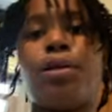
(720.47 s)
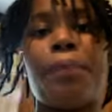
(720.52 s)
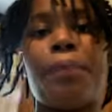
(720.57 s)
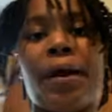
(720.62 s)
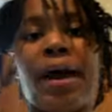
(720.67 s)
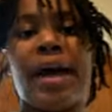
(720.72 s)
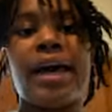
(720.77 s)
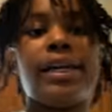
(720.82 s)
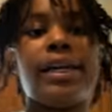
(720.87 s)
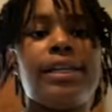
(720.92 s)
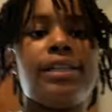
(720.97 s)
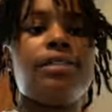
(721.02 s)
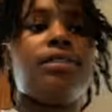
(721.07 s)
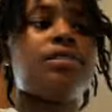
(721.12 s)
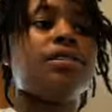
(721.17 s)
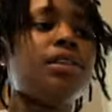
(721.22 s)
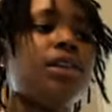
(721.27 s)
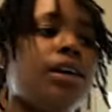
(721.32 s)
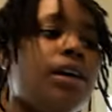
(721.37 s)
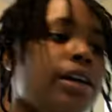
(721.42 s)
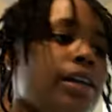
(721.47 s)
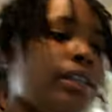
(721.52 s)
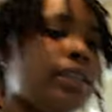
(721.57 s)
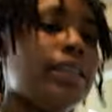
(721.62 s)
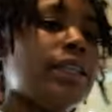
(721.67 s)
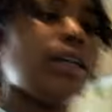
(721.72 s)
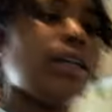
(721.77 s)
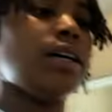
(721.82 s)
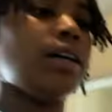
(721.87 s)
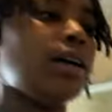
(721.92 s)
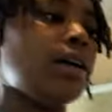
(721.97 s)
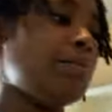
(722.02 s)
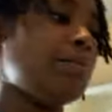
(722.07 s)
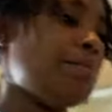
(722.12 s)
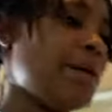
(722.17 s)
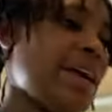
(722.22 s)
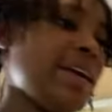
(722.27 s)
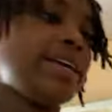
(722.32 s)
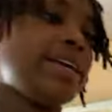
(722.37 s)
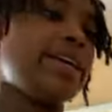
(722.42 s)
the patties, the
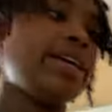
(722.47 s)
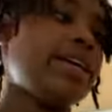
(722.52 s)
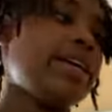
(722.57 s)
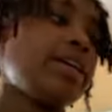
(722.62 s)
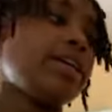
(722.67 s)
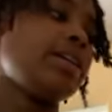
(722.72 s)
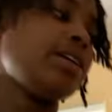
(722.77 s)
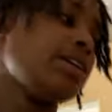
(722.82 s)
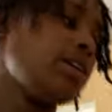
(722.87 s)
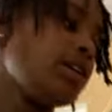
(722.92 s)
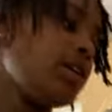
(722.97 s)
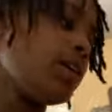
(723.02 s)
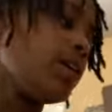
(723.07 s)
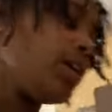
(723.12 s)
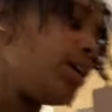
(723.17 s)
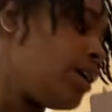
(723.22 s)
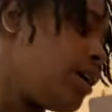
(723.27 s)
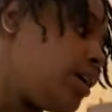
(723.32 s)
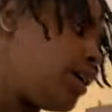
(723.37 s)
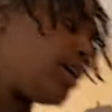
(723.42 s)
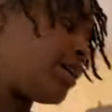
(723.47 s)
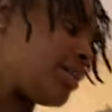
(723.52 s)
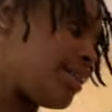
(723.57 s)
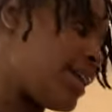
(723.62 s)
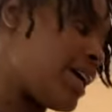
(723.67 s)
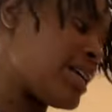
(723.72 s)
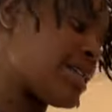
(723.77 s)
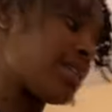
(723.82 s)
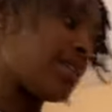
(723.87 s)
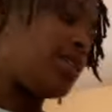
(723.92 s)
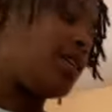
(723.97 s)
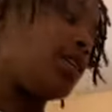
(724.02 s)
bacon that's